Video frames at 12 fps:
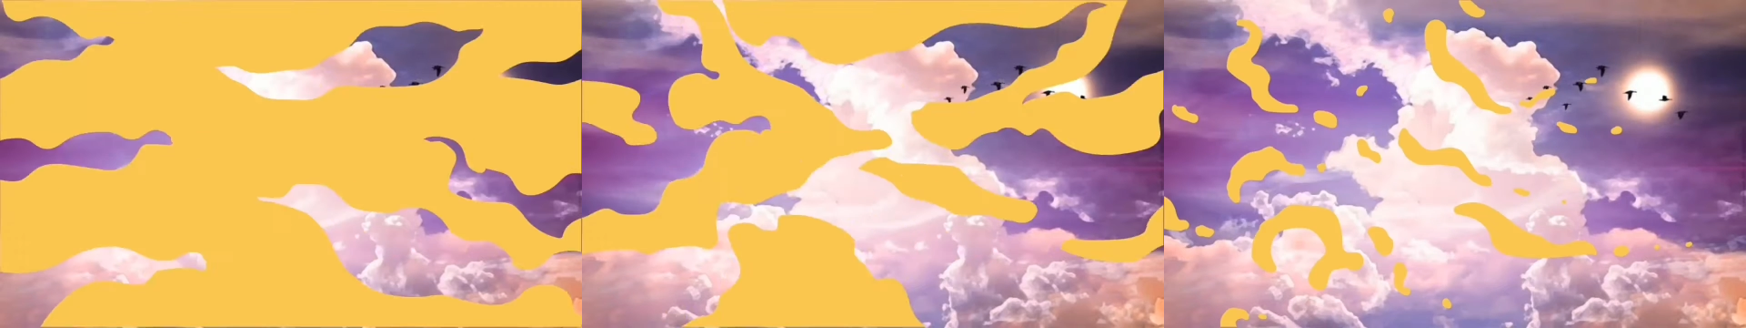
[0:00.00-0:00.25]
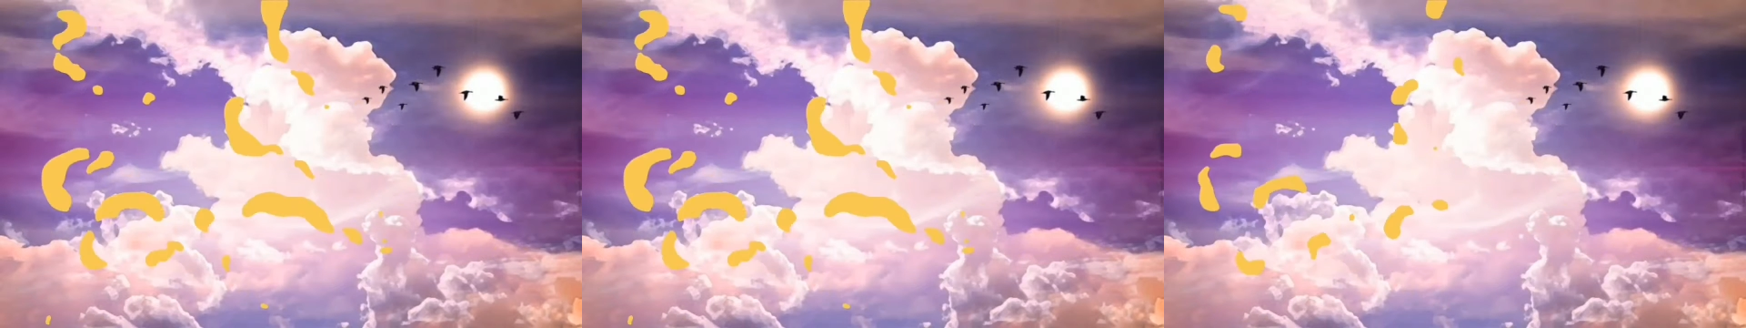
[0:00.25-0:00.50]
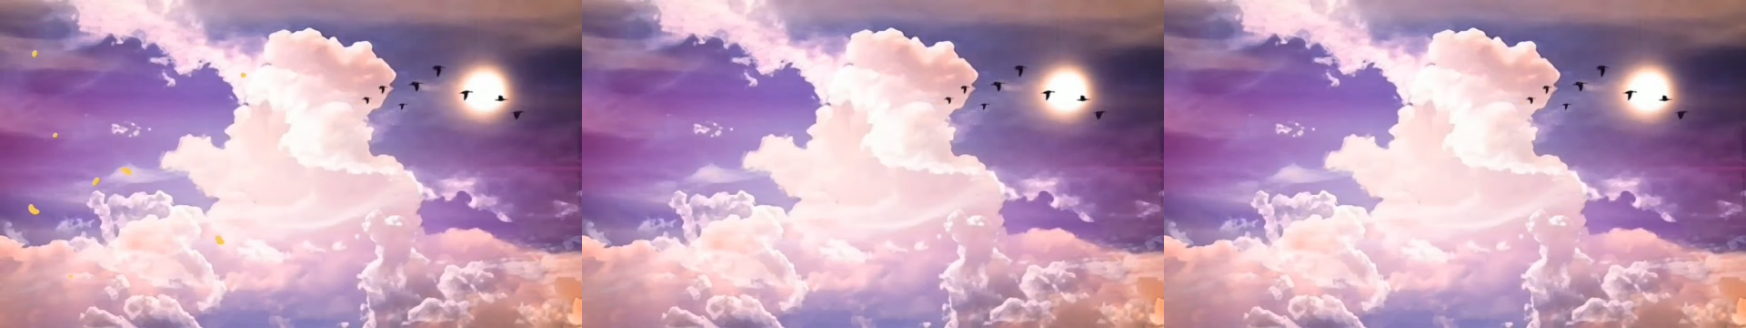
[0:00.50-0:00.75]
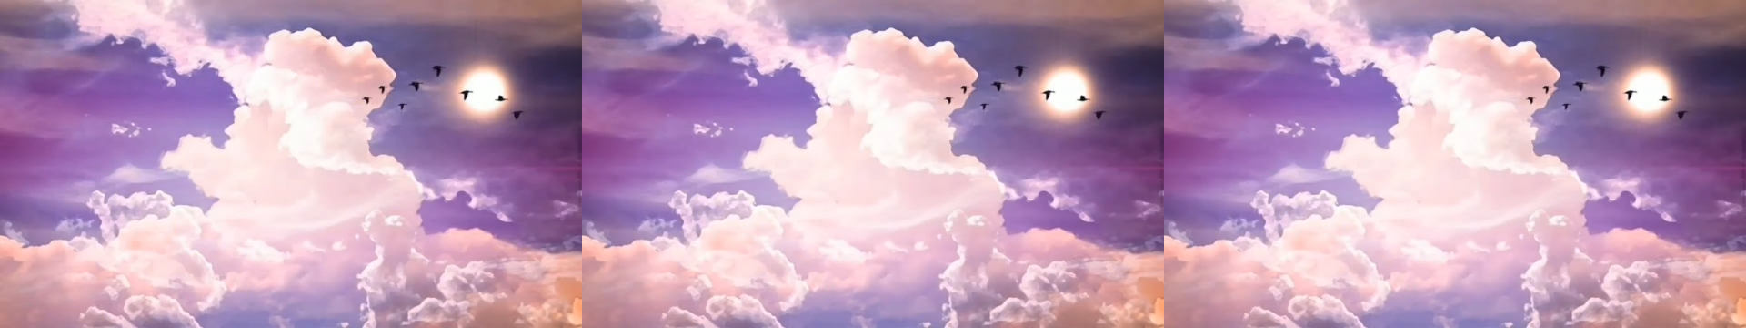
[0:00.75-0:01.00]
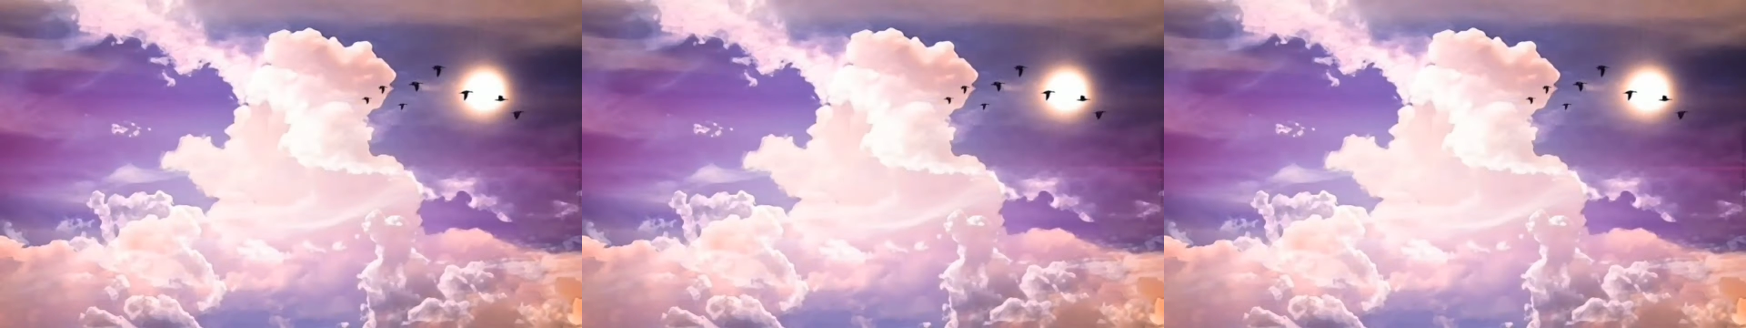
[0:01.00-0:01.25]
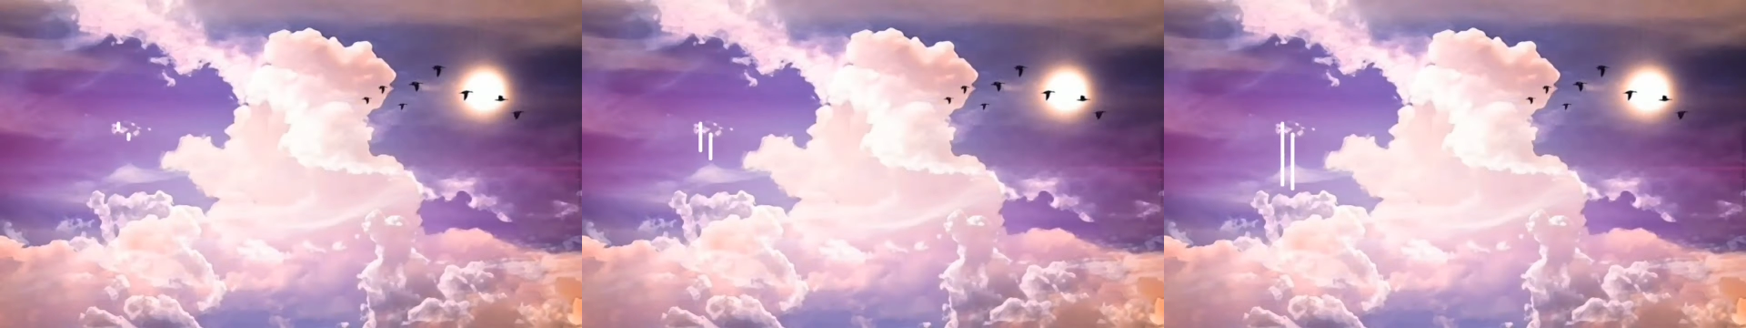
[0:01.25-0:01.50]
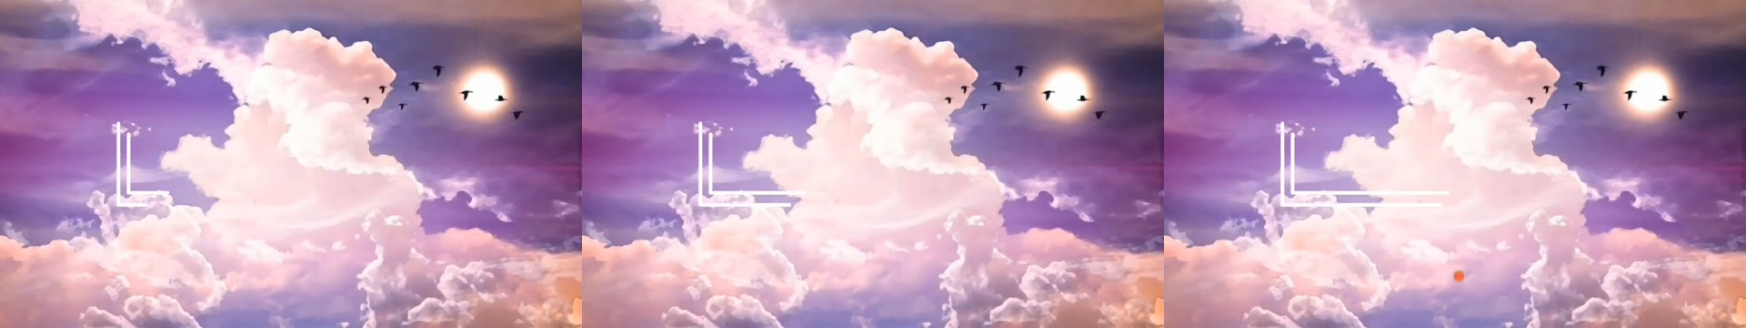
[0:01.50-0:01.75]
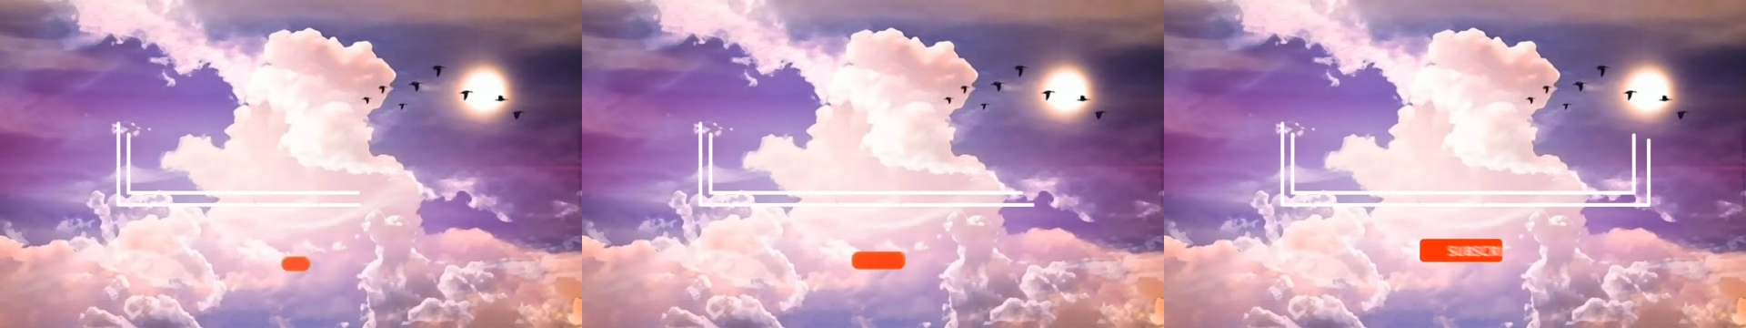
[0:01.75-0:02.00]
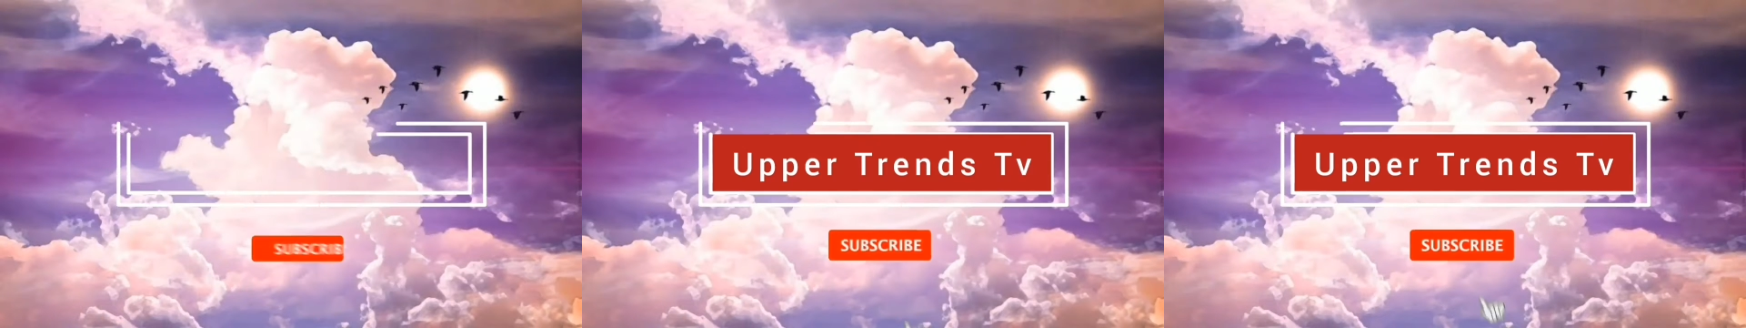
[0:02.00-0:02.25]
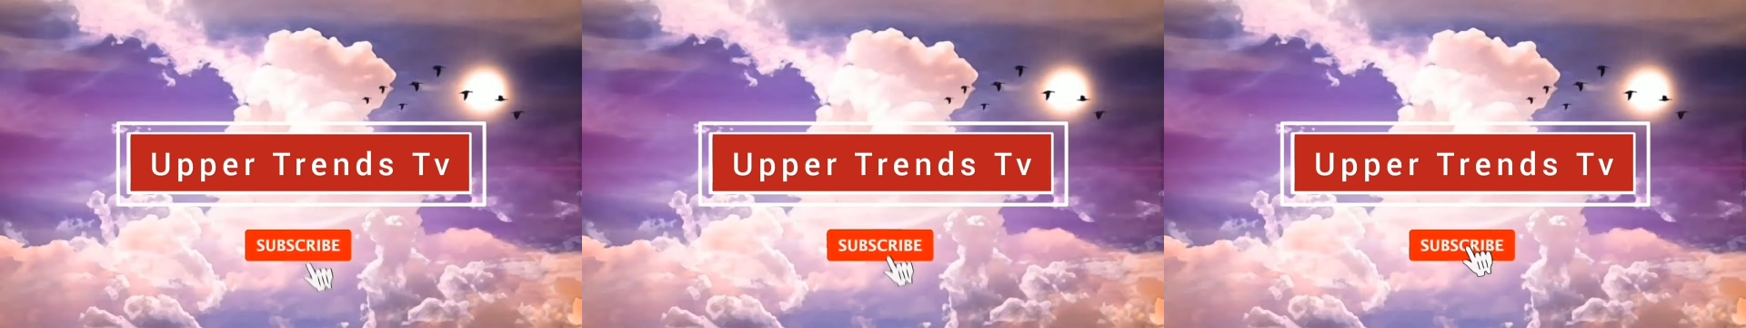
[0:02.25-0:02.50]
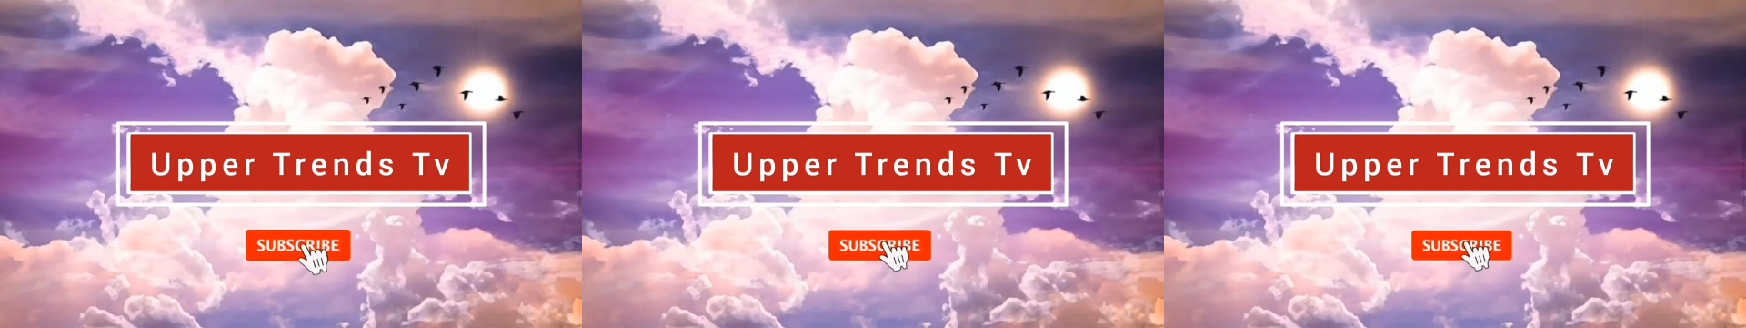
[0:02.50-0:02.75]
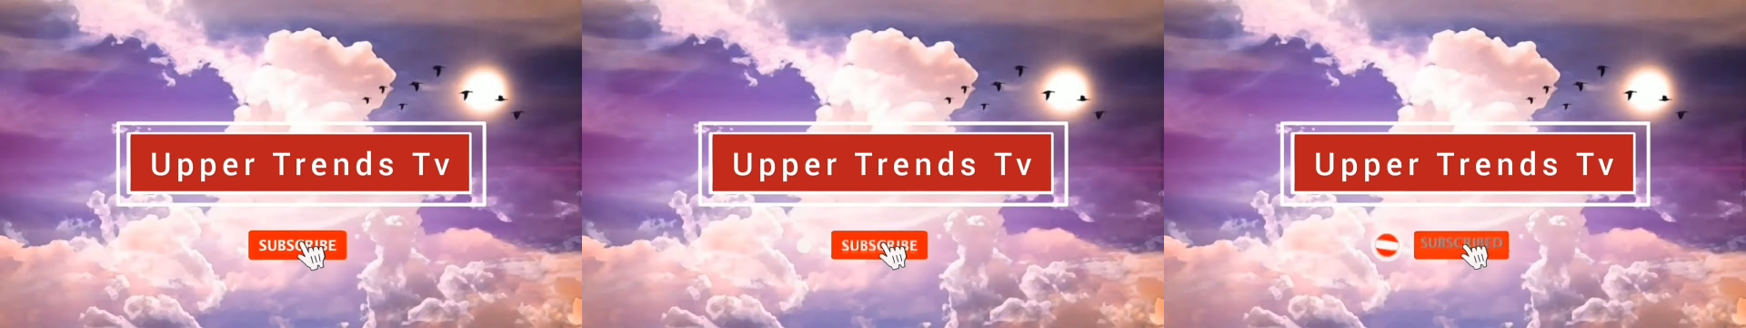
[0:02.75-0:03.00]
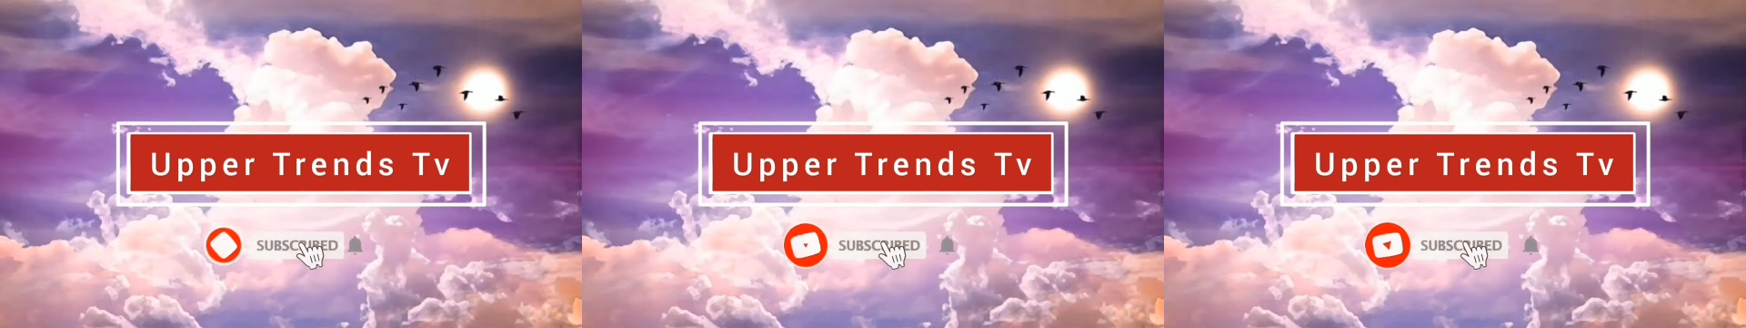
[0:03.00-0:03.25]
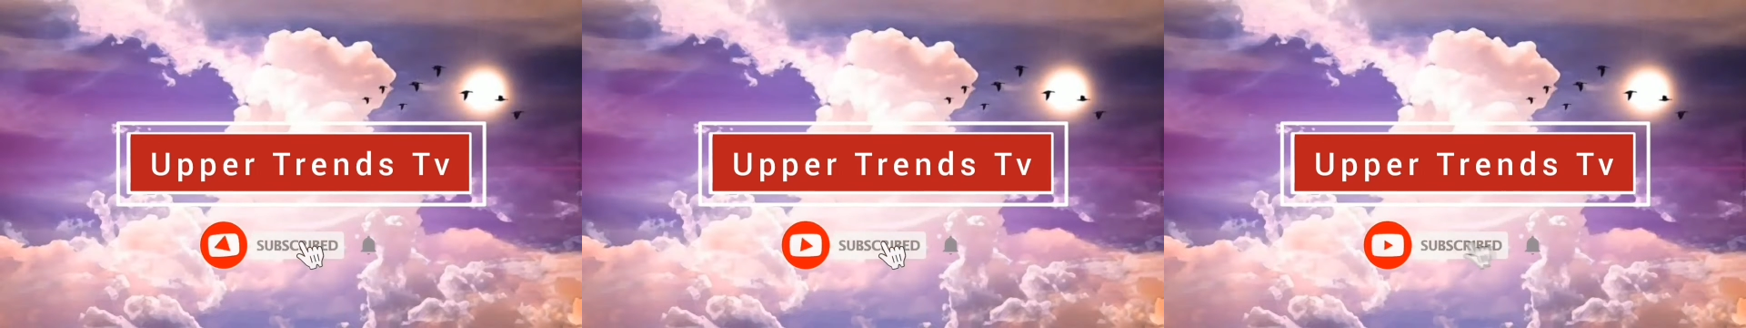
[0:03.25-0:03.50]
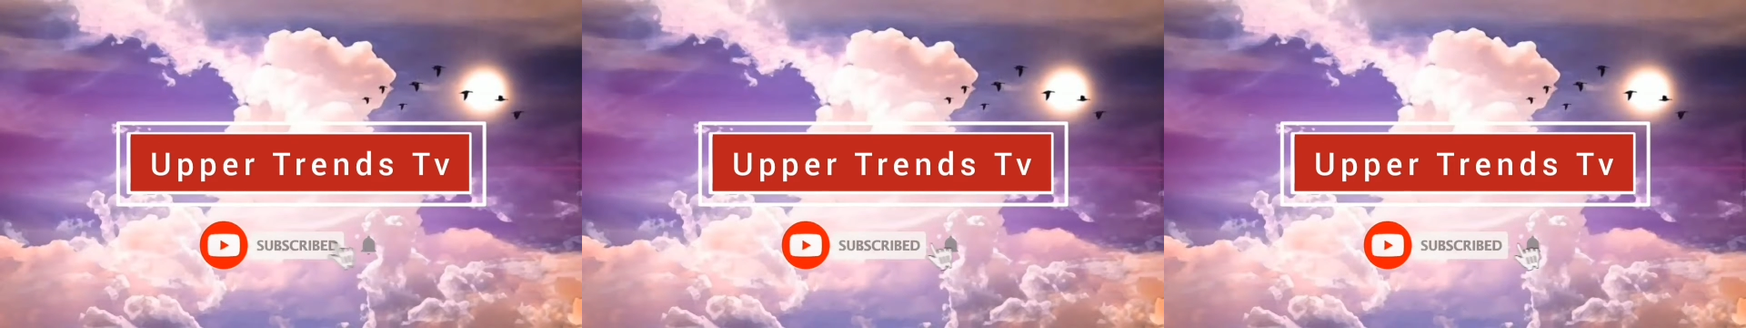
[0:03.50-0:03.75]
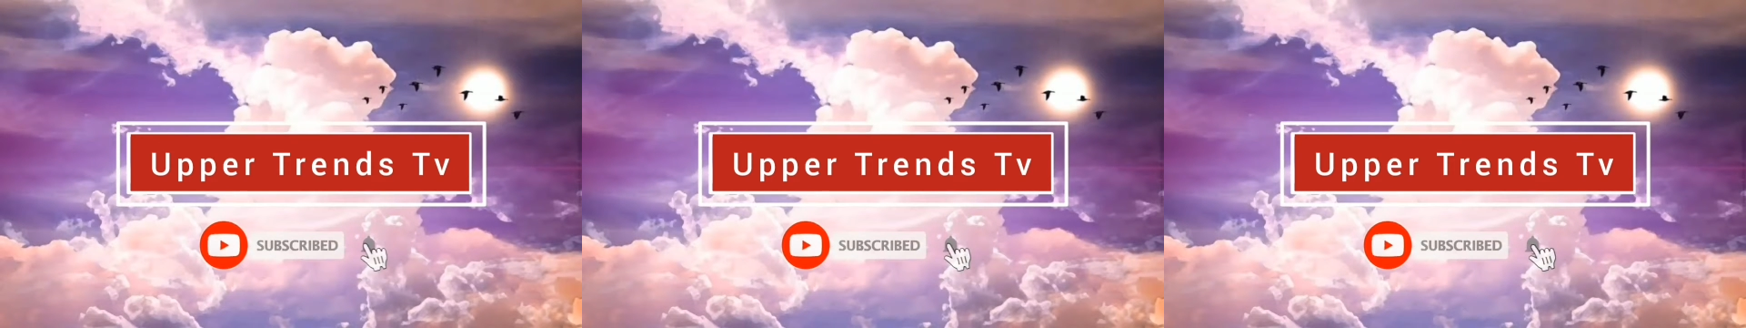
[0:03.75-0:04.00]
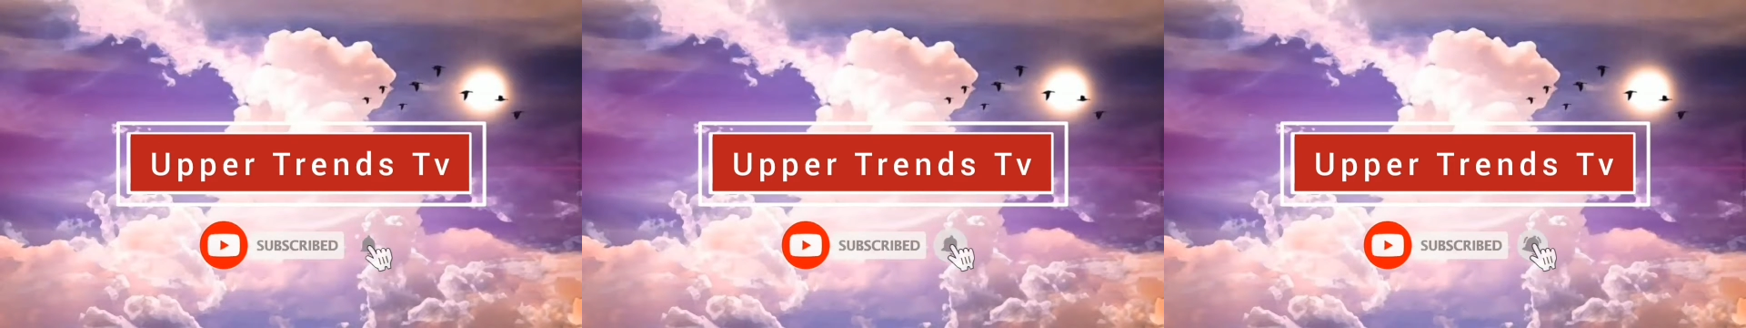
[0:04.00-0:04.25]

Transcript: No face is visible, so there are no lips to read.